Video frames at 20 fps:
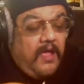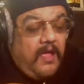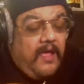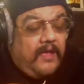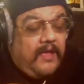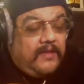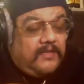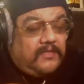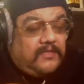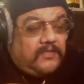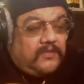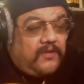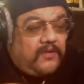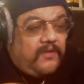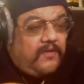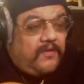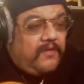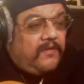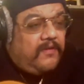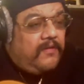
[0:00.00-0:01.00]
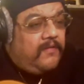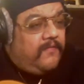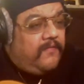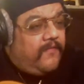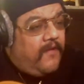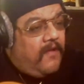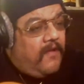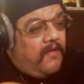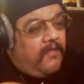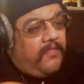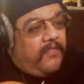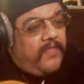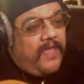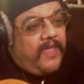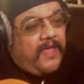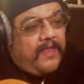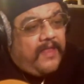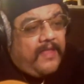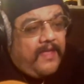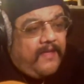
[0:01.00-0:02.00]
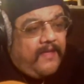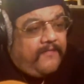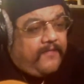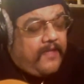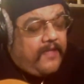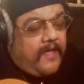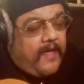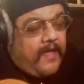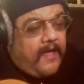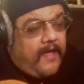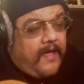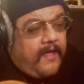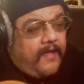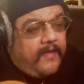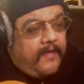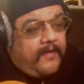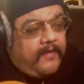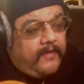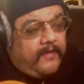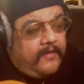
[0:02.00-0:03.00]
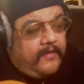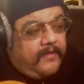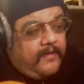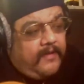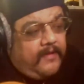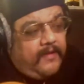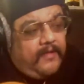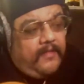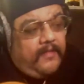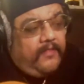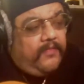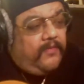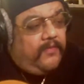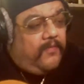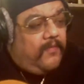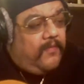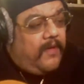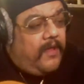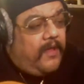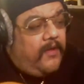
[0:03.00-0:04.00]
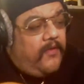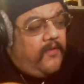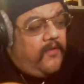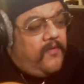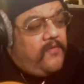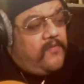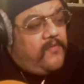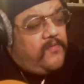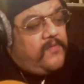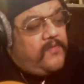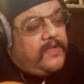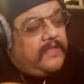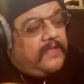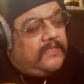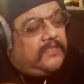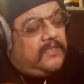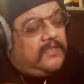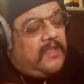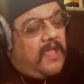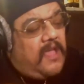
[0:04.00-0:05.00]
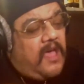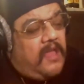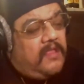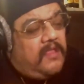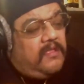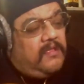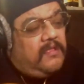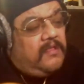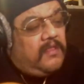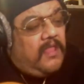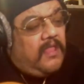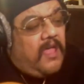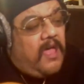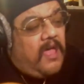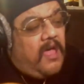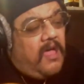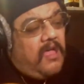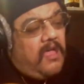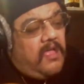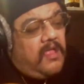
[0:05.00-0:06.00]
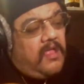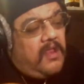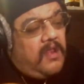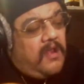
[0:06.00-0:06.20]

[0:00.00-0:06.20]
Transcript: I deserve all that I've got, though I know it's not a lie.